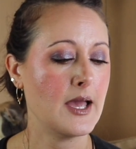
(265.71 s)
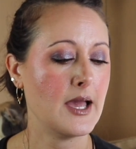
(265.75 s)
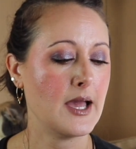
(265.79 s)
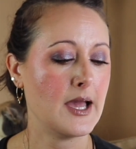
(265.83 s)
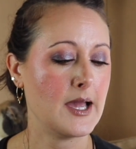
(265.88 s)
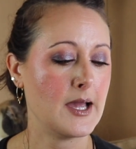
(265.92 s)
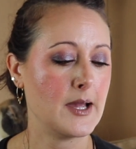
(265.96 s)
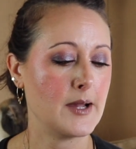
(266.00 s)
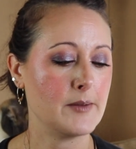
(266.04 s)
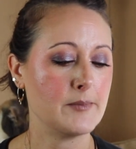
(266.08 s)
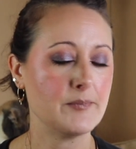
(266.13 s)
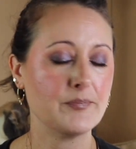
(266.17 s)

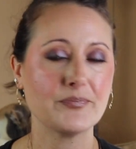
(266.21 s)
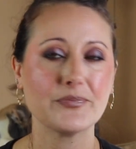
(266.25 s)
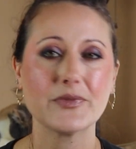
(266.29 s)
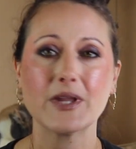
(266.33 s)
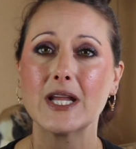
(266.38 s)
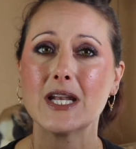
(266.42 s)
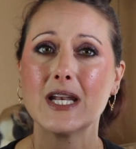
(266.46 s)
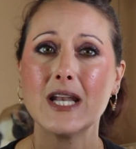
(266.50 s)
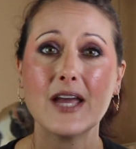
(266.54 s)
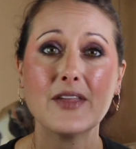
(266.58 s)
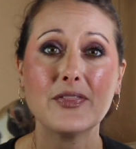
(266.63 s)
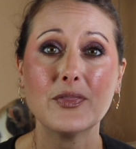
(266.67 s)
Um,
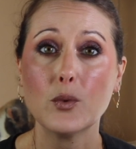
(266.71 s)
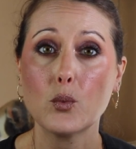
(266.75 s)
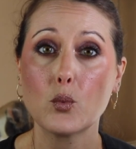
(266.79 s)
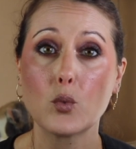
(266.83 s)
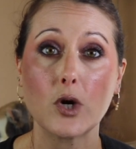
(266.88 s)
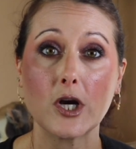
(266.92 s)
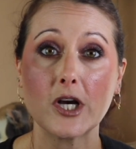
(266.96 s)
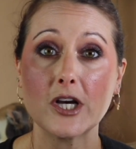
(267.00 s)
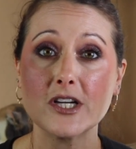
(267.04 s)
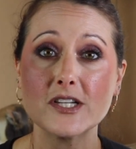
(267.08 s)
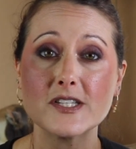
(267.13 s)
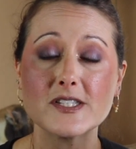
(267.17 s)
not the
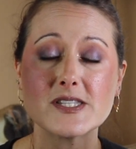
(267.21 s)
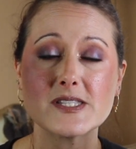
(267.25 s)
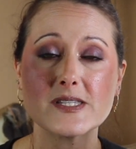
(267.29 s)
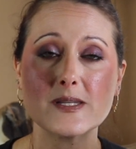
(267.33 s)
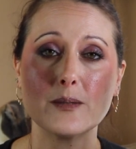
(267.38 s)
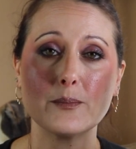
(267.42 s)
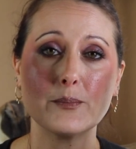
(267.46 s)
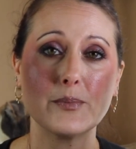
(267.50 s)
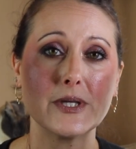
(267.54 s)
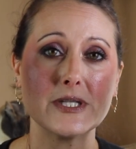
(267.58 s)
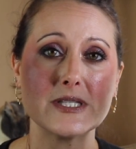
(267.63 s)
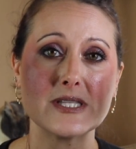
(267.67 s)
worst,
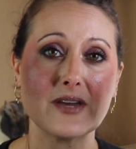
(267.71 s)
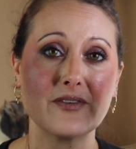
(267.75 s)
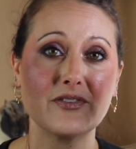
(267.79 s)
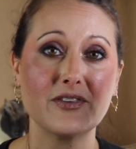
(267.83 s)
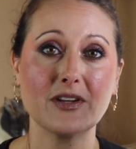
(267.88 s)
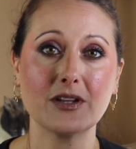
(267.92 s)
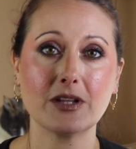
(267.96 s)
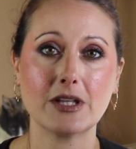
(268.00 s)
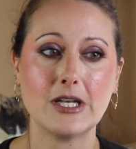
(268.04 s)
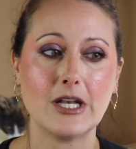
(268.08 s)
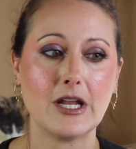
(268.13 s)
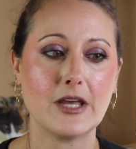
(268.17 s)
but
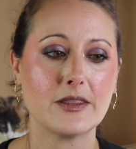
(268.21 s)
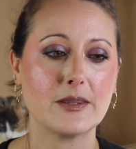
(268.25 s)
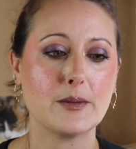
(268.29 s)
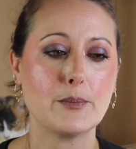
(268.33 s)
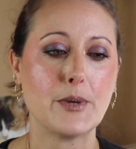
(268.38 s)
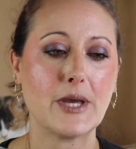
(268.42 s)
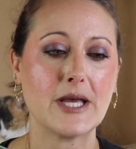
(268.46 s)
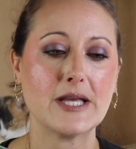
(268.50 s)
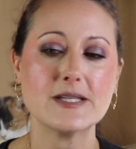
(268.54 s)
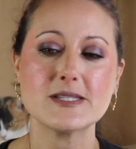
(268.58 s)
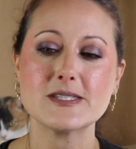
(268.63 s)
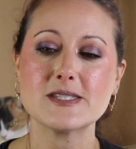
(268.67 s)
definitely not the
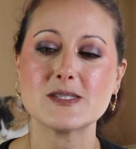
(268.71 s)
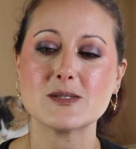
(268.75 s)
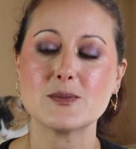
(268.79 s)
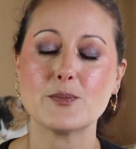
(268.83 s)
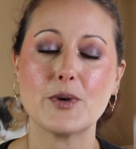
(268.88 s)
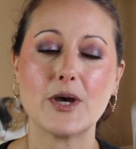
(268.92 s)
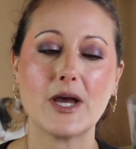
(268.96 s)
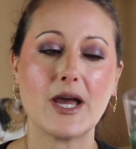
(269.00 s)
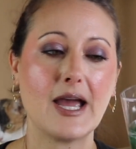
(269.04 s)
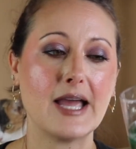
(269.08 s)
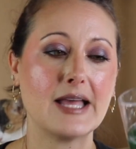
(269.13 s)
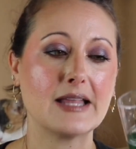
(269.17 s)
best,
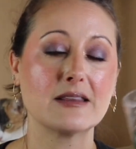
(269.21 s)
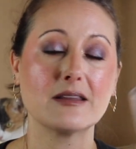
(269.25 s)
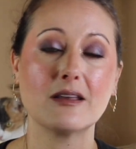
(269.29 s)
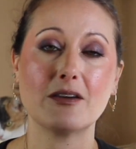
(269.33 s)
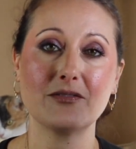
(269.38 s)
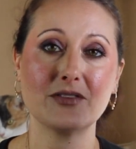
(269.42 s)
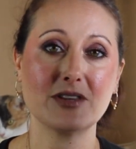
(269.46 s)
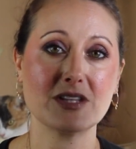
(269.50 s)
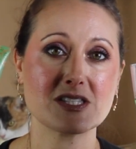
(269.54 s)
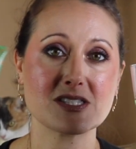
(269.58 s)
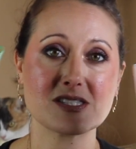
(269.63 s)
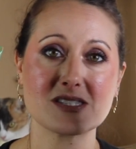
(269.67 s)
but I
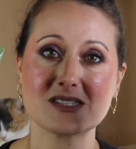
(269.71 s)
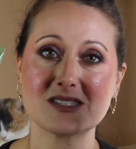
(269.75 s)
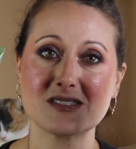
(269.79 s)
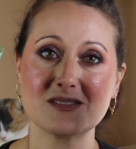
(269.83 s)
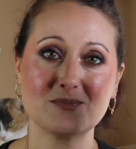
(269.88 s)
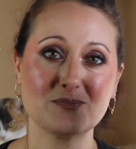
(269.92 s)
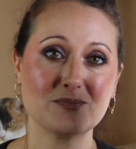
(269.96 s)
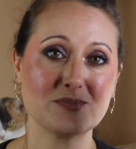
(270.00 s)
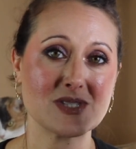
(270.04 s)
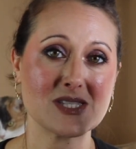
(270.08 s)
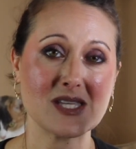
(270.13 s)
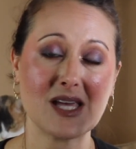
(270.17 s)
love this
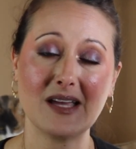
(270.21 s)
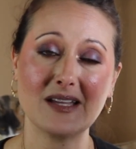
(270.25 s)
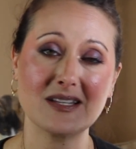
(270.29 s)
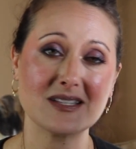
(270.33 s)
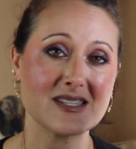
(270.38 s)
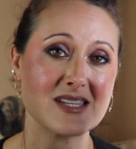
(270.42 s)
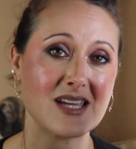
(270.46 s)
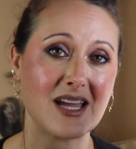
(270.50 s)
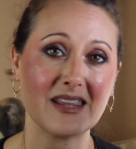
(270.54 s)
scent.